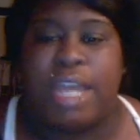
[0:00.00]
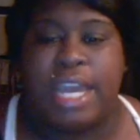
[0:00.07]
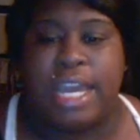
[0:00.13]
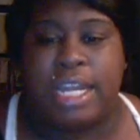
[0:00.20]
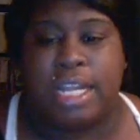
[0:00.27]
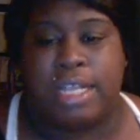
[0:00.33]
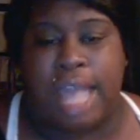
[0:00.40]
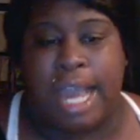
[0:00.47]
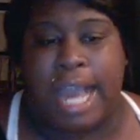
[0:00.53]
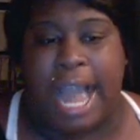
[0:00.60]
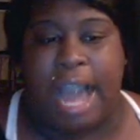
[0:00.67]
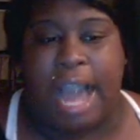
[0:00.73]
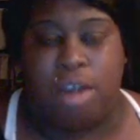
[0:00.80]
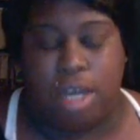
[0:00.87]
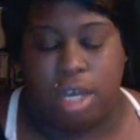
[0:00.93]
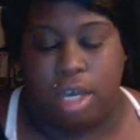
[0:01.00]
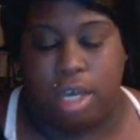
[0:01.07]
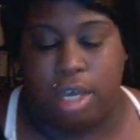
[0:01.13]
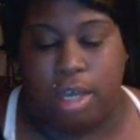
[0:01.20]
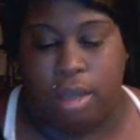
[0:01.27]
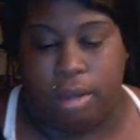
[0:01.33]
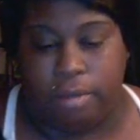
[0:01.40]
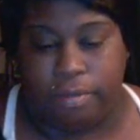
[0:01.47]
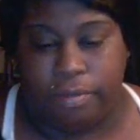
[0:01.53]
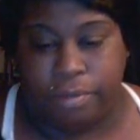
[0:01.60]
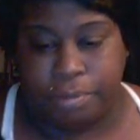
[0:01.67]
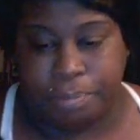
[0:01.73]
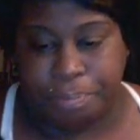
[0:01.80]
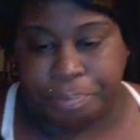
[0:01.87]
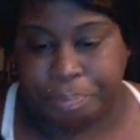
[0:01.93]
get anything out of
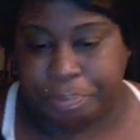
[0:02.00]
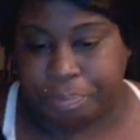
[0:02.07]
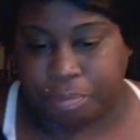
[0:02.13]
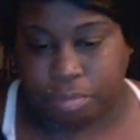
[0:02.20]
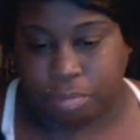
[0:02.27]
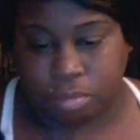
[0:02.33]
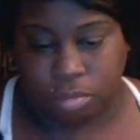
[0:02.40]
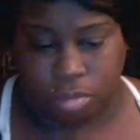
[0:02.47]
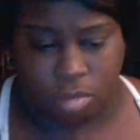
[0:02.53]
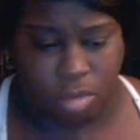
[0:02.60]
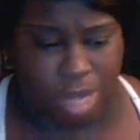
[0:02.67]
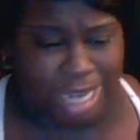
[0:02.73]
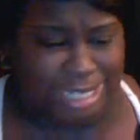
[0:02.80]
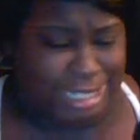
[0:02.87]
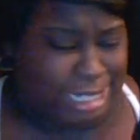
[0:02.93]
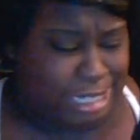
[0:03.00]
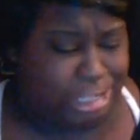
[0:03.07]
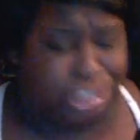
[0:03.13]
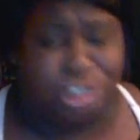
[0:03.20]
seeing